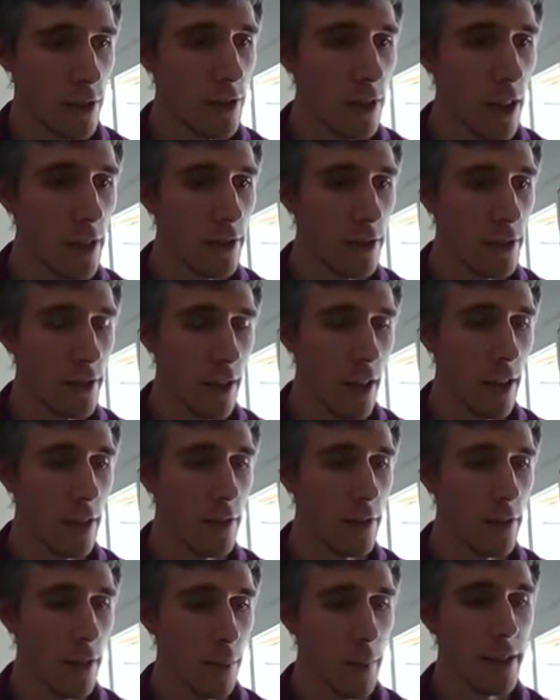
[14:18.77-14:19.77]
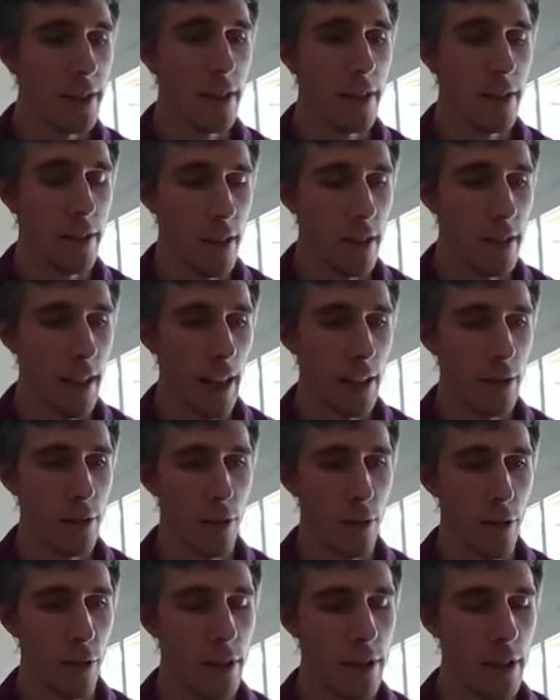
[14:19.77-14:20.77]
and submitted to the tax
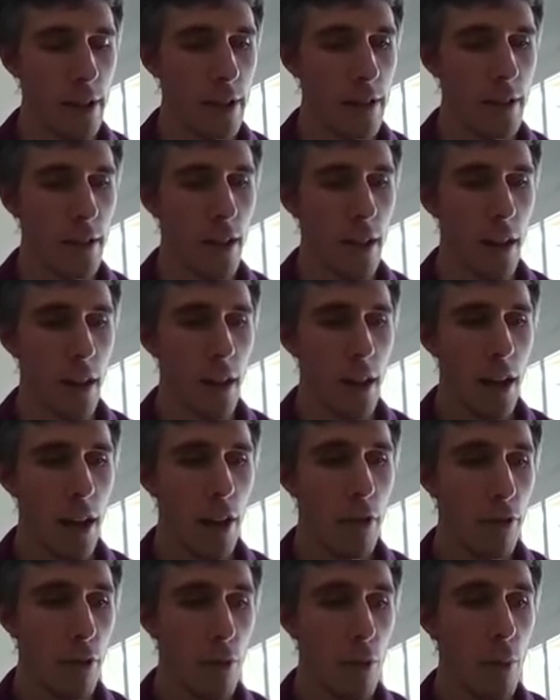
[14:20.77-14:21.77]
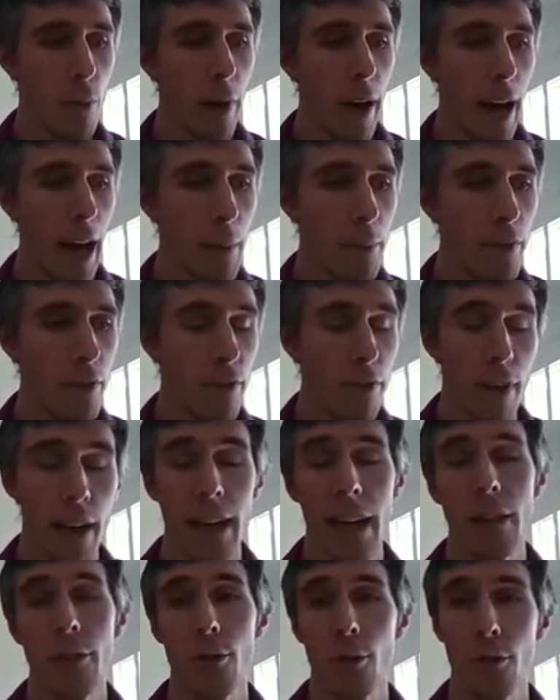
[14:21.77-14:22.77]
authorities, through perhaps the
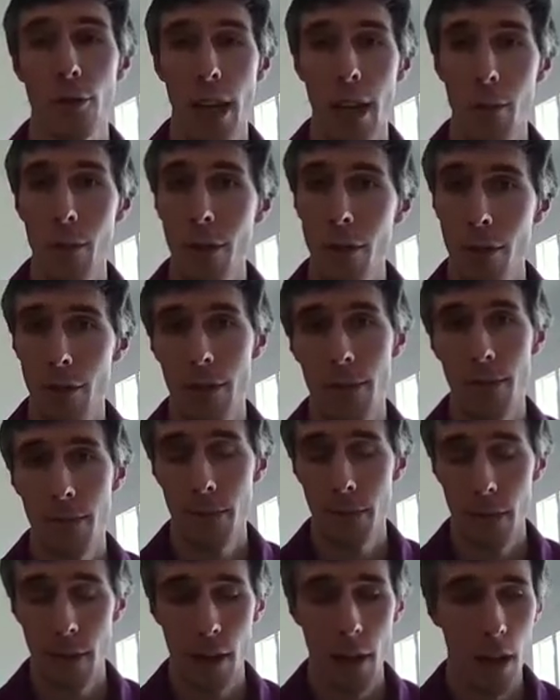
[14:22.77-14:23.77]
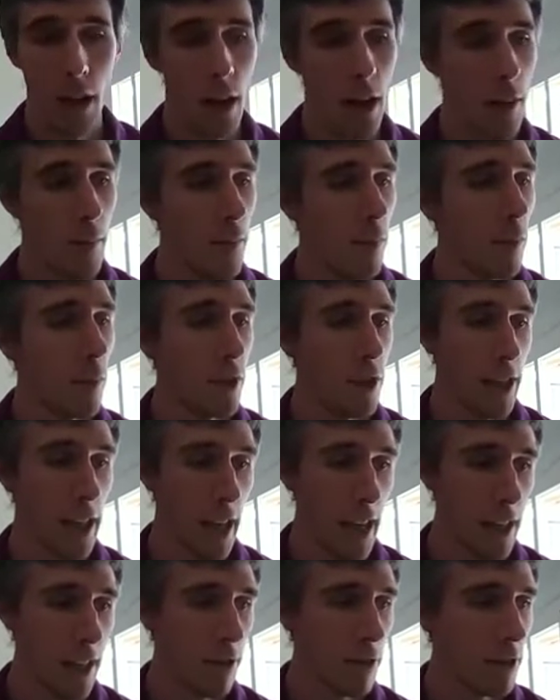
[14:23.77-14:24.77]
financial statements, which
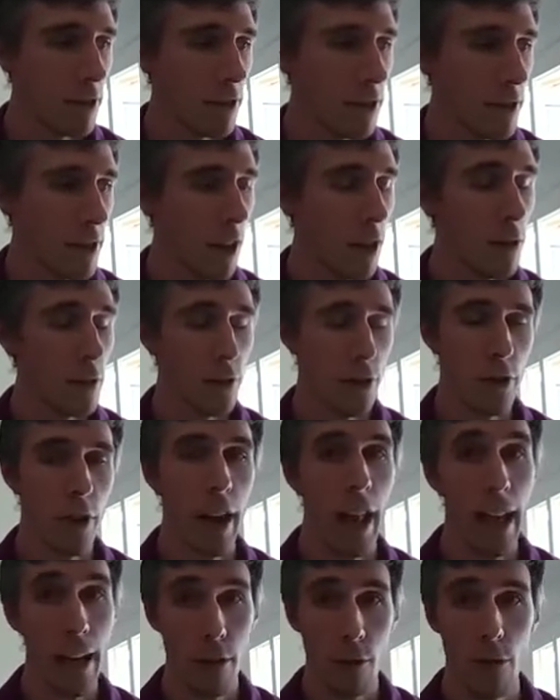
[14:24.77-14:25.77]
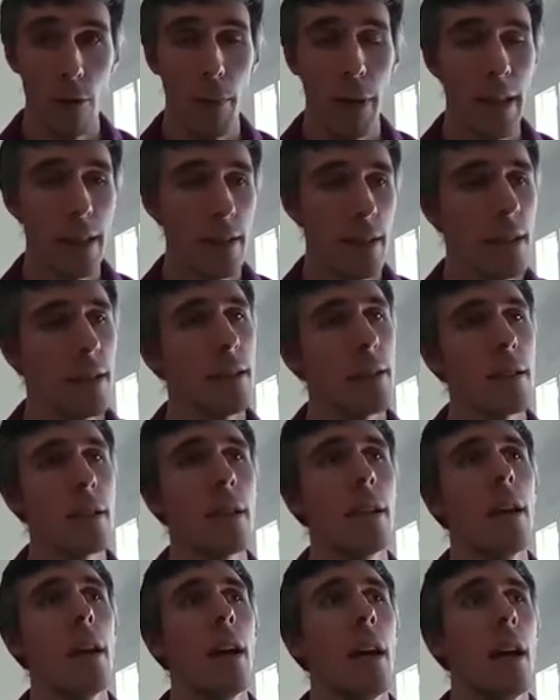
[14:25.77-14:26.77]
again are disclosed on an annual basis,
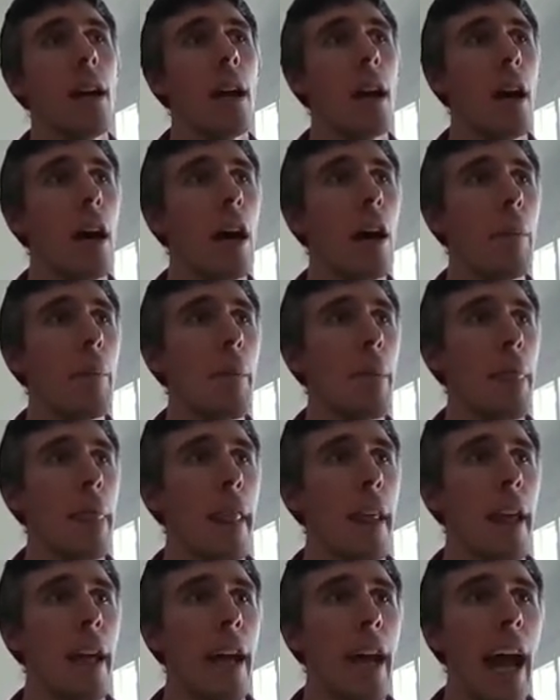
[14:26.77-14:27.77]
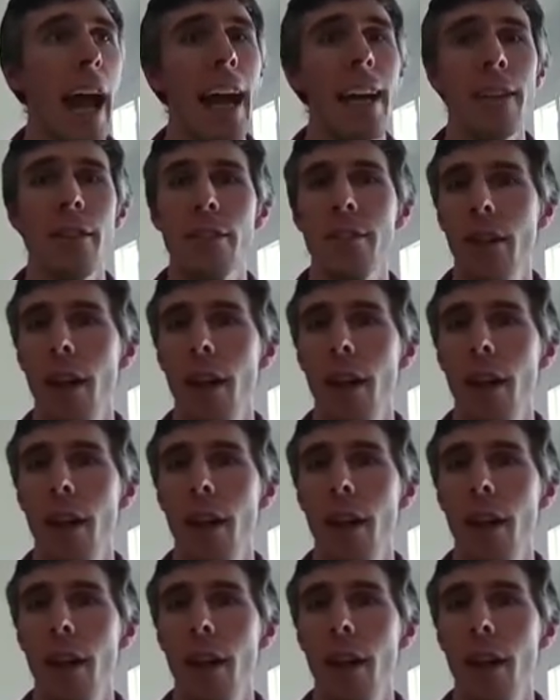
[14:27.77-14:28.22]
and